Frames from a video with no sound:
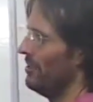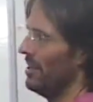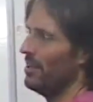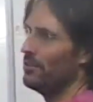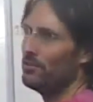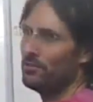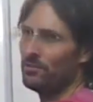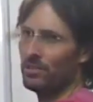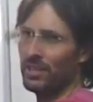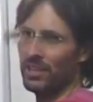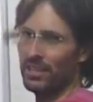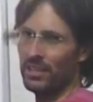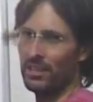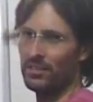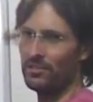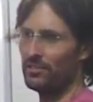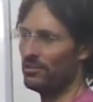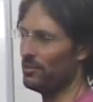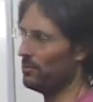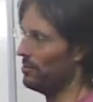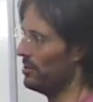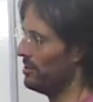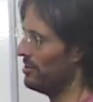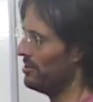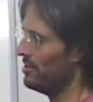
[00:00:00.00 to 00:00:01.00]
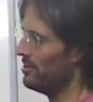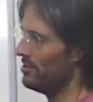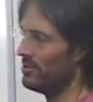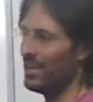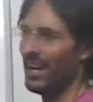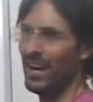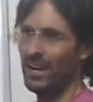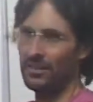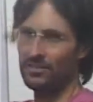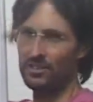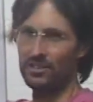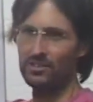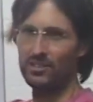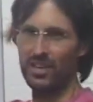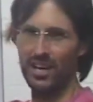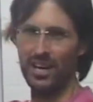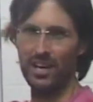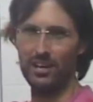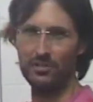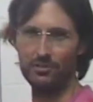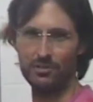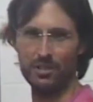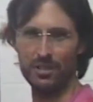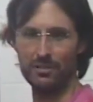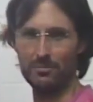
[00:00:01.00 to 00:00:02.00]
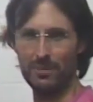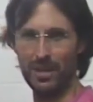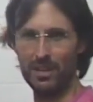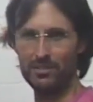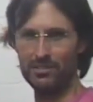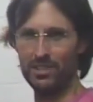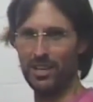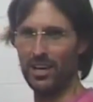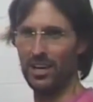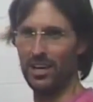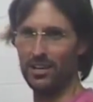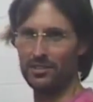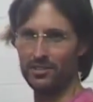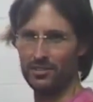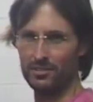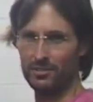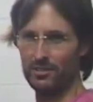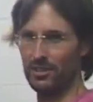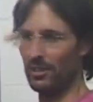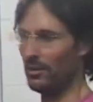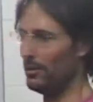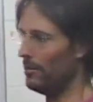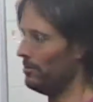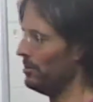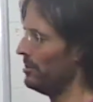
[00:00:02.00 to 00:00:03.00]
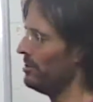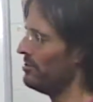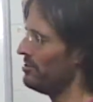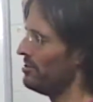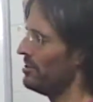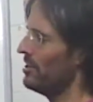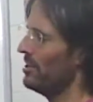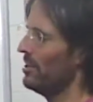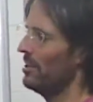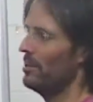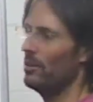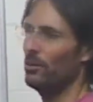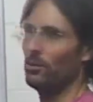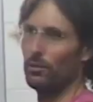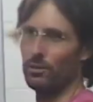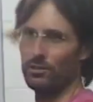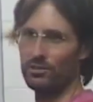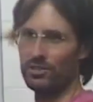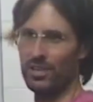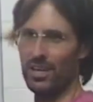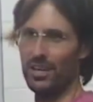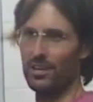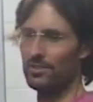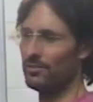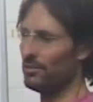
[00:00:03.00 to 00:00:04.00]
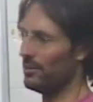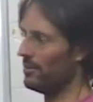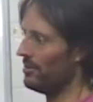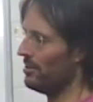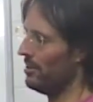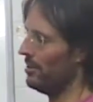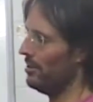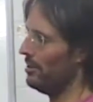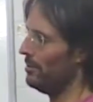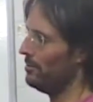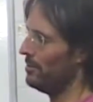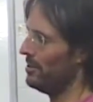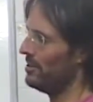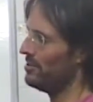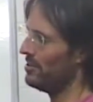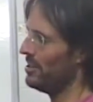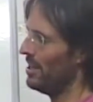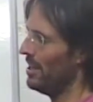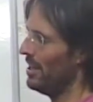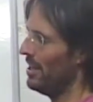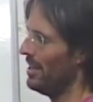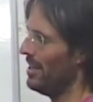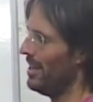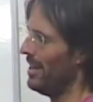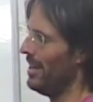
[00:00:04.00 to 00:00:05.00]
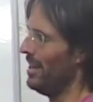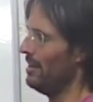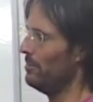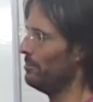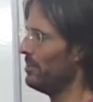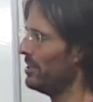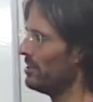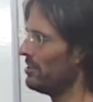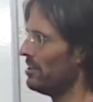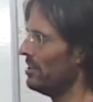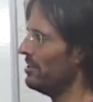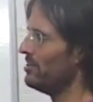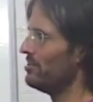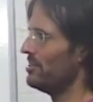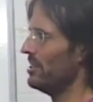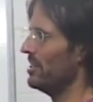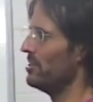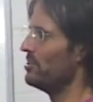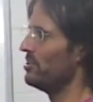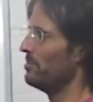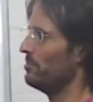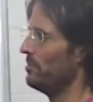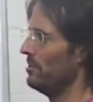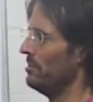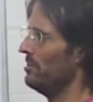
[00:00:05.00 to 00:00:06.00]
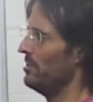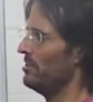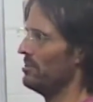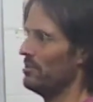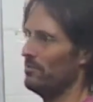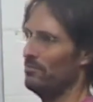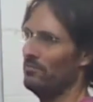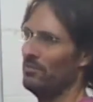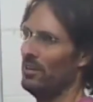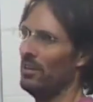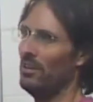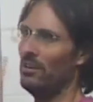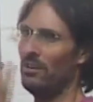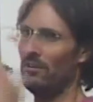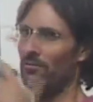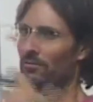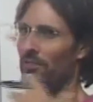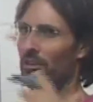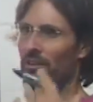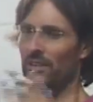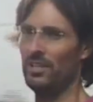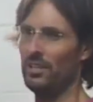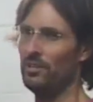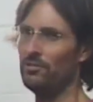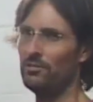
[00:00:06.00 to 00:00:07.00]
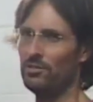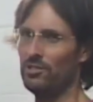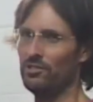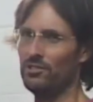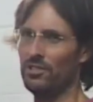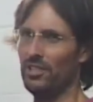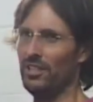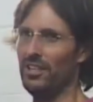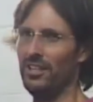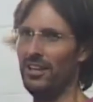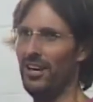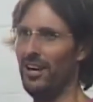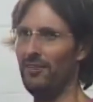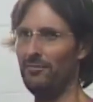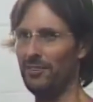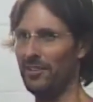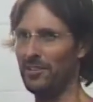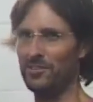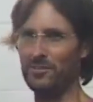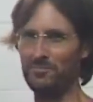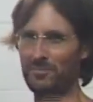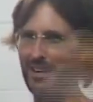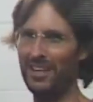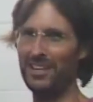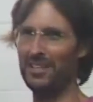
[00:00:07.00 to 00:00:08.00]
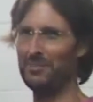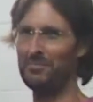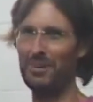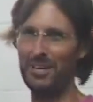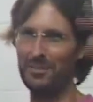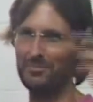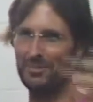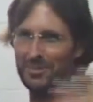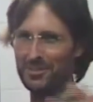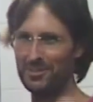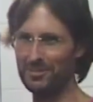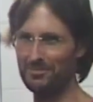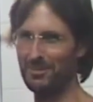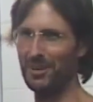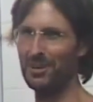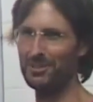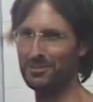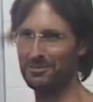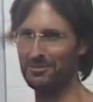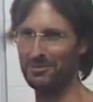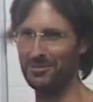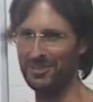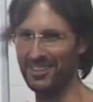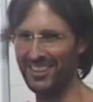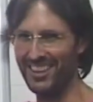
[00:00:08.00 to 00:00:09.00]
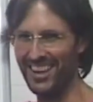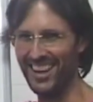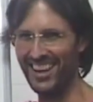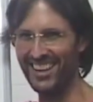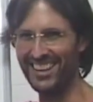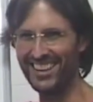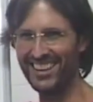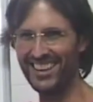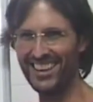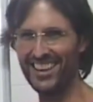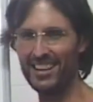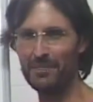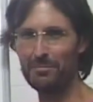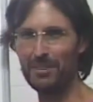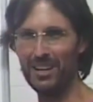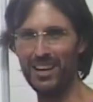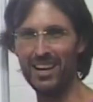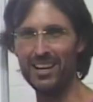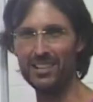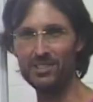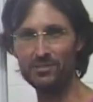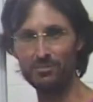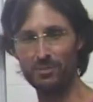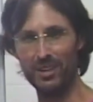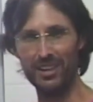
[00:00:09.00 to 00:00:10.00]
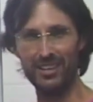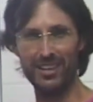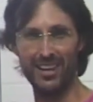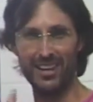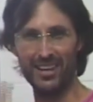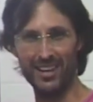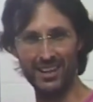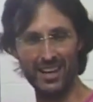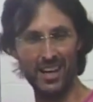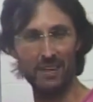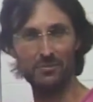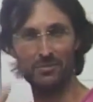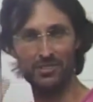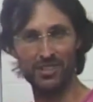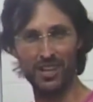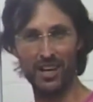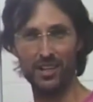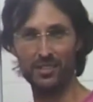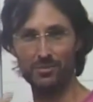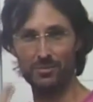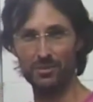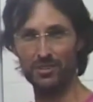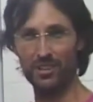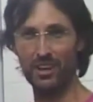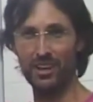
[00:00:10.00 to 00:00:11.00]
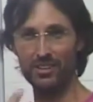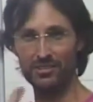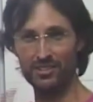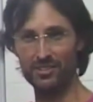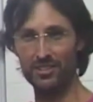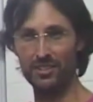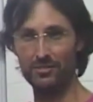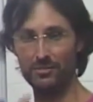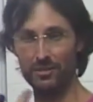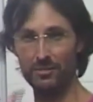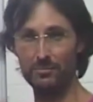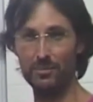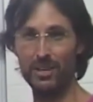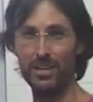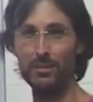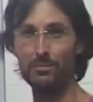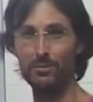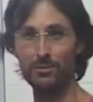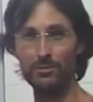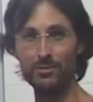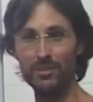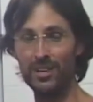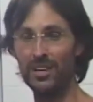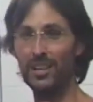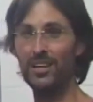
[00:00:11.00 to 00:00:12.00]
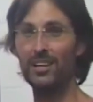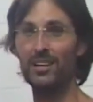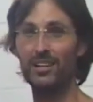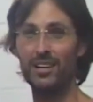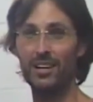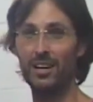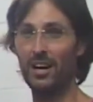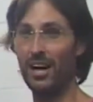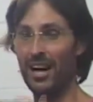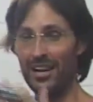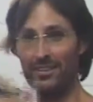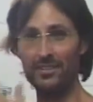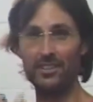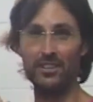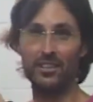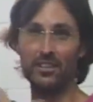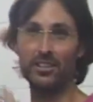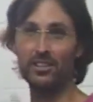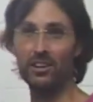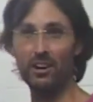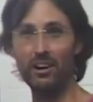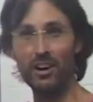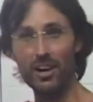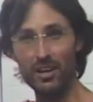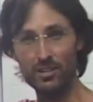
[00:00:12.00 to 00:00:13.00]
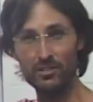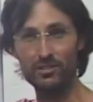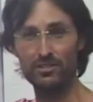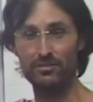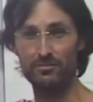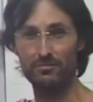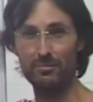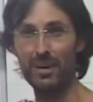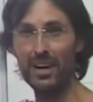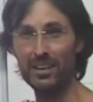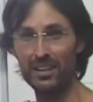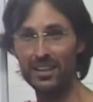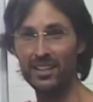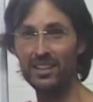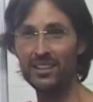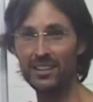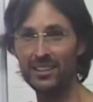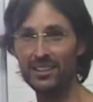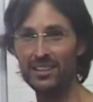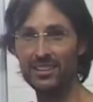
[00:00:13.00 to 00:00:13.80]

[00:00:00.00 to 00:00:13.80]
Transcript: entering into a, as a tantric massage therapist or a tantric therapist. And because these spirits are very, very interested in having as many people as possible in that place where they can have sex with lots of different people under the guise of money,